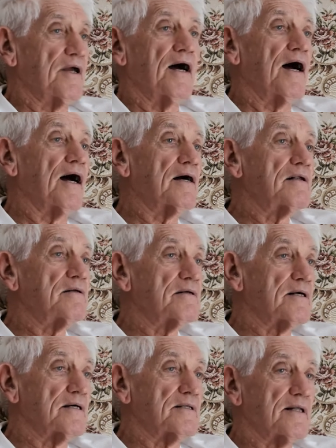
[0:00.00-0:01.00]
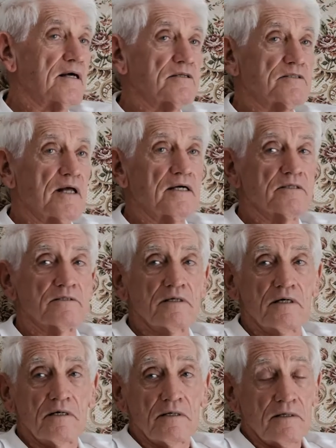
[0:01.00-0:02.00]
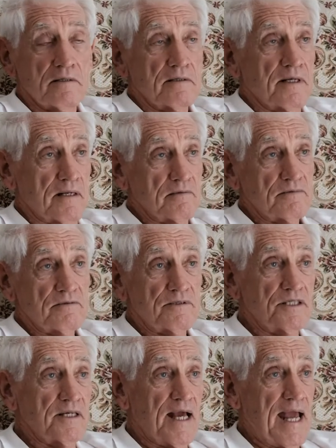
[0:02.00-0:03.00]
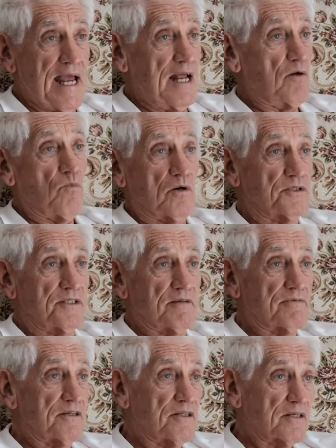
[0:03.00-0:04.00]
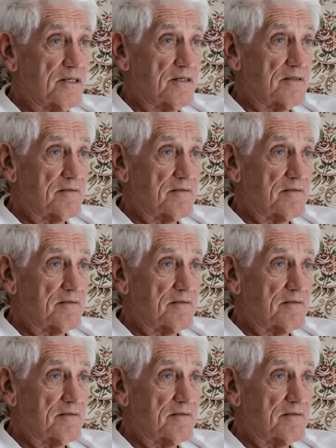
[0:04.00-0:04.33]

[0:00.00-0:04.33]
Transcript: hard in those days. She hand washed everything.